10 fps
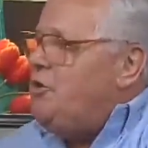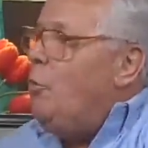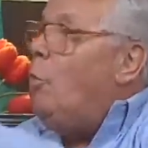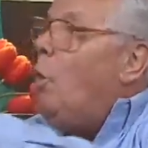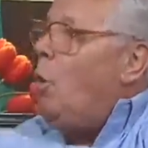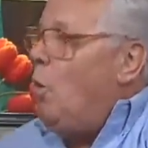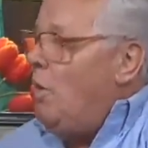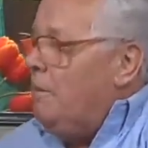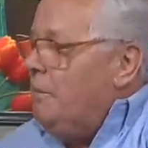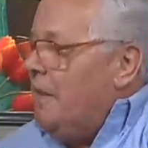the wall
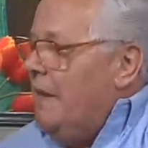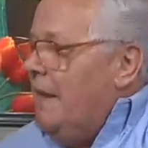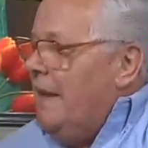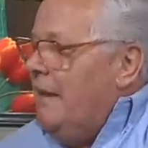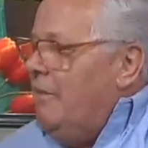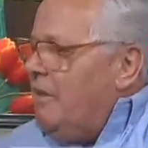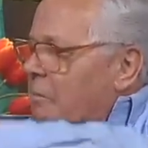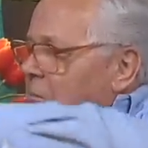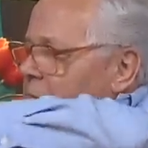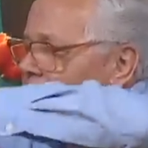with a
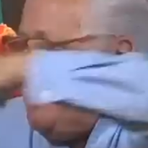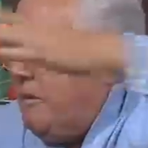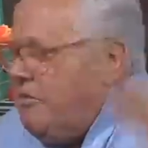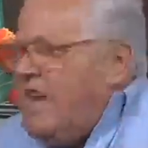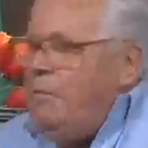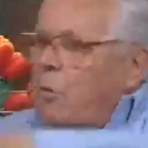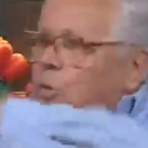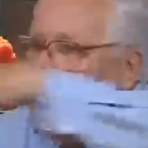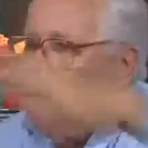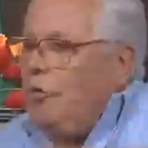big
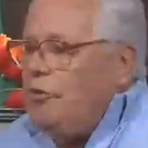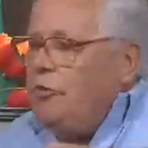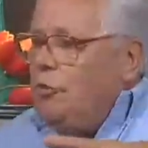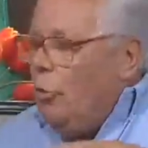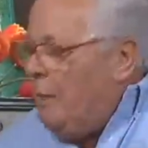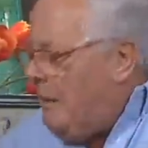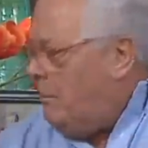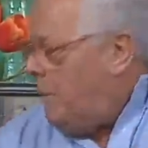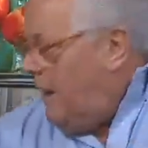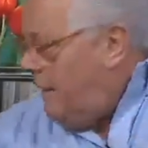tablecloth on the top
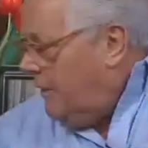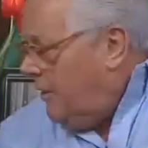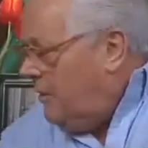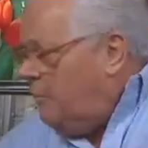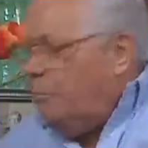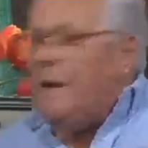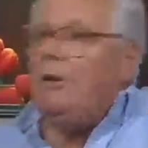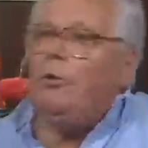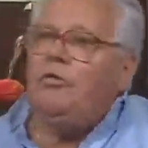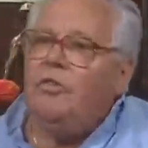and
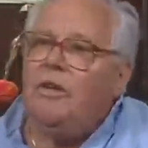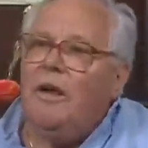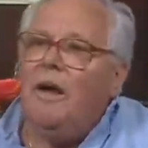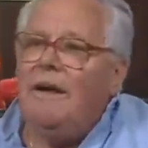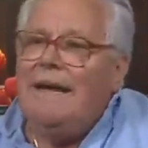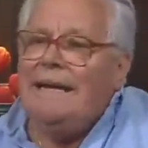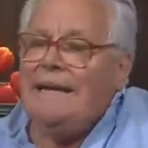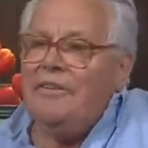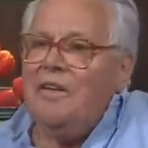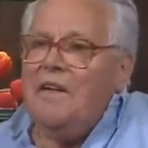pillows in
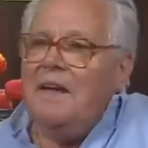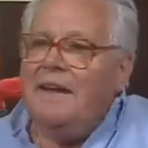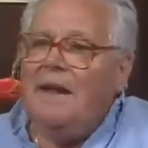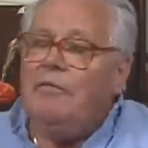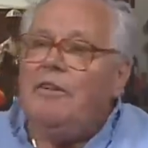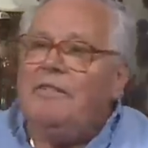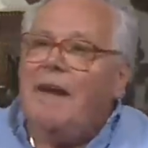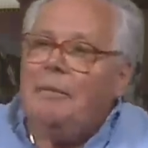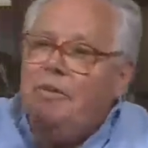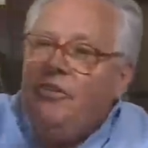it, and every
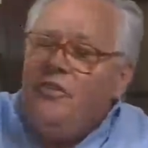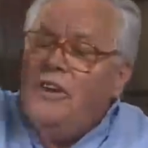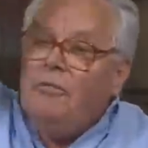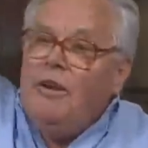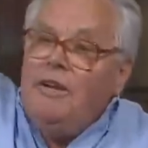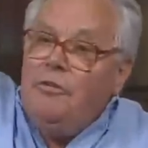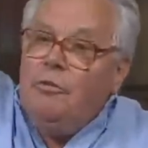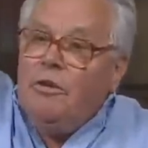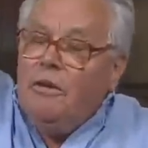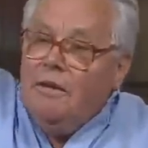time the sirens
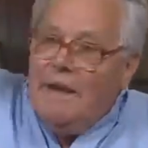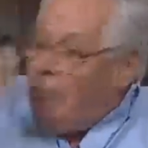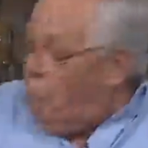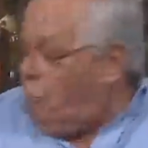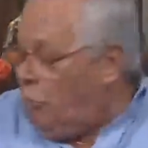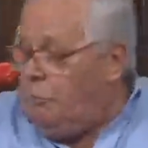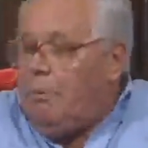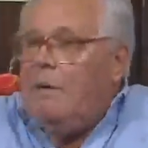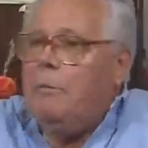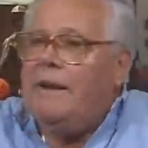were, whoop,
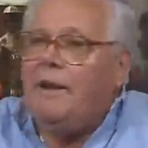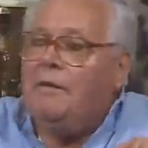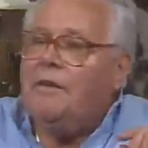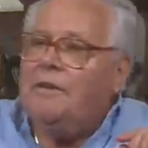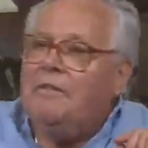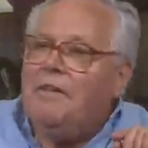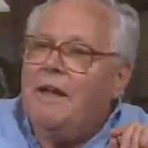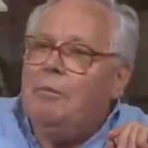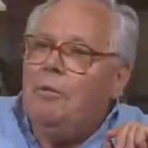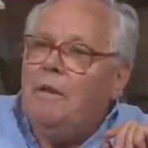I went under the
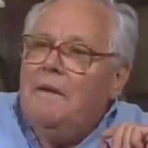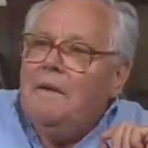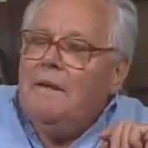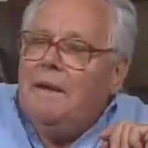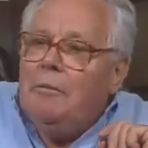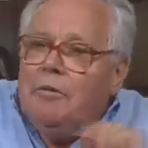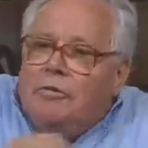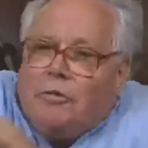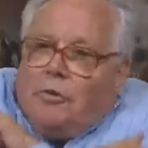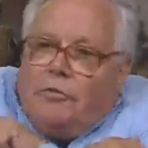table and was
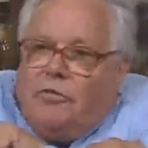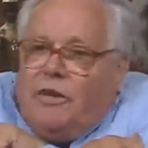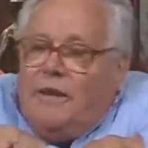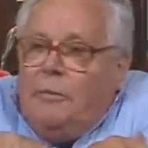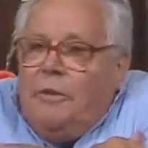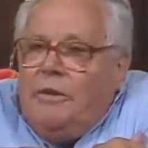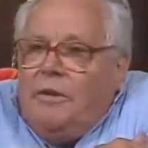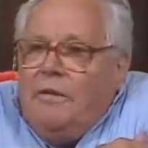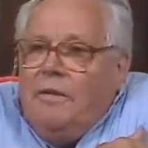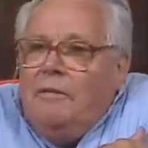sort of sitting with
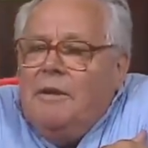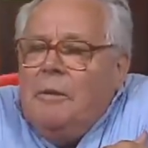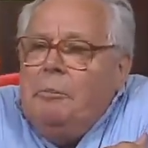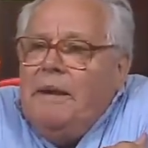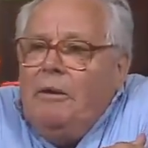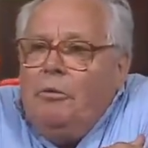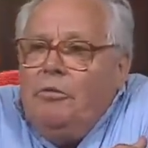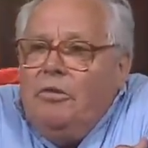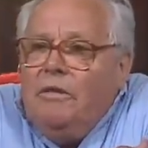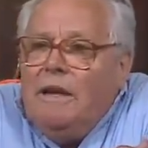the pillows
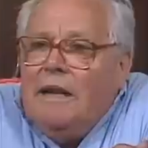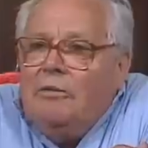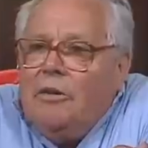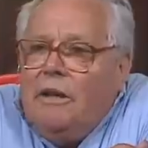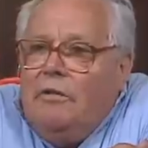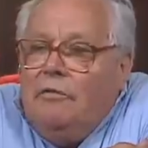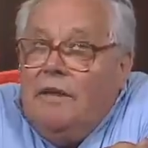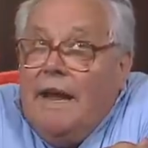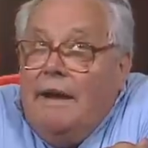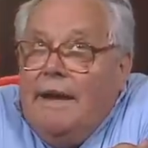that I thought, if
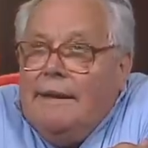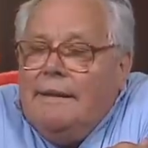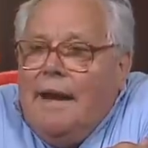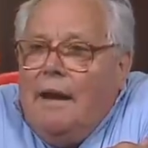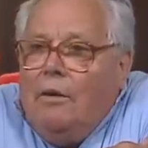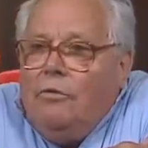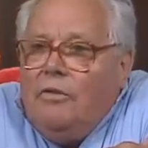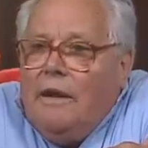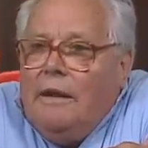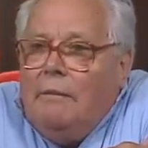they hit the house,
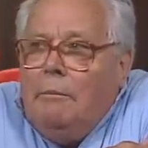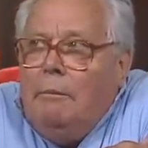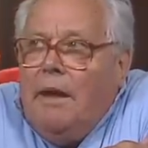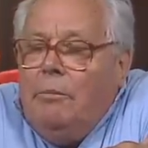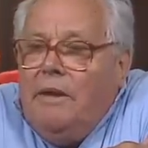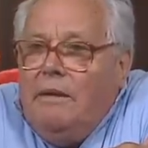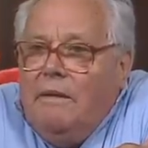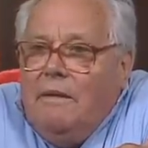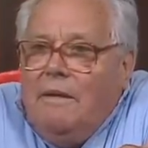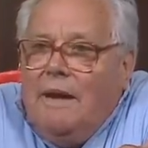maybe
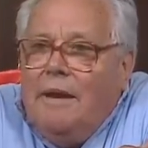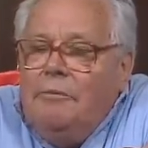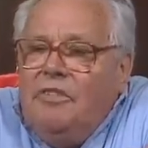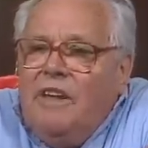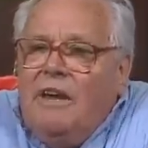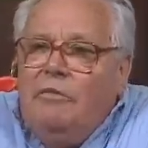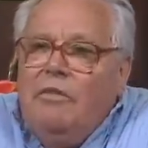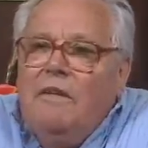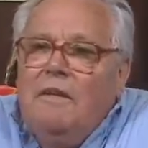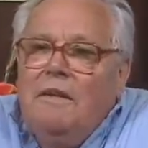I'm safe.
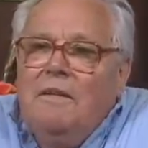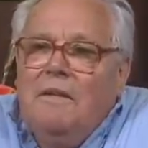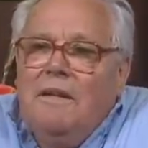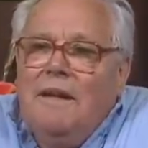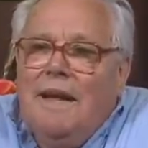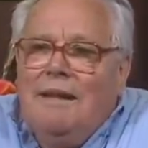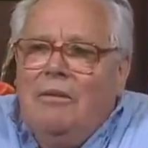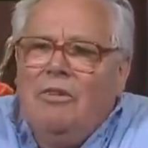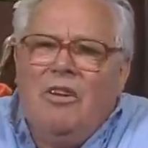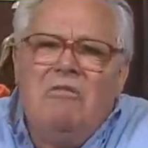And there
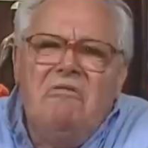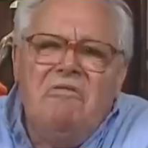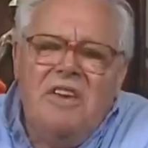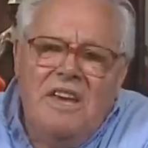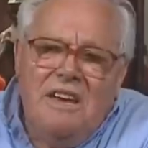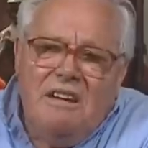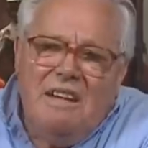was a fear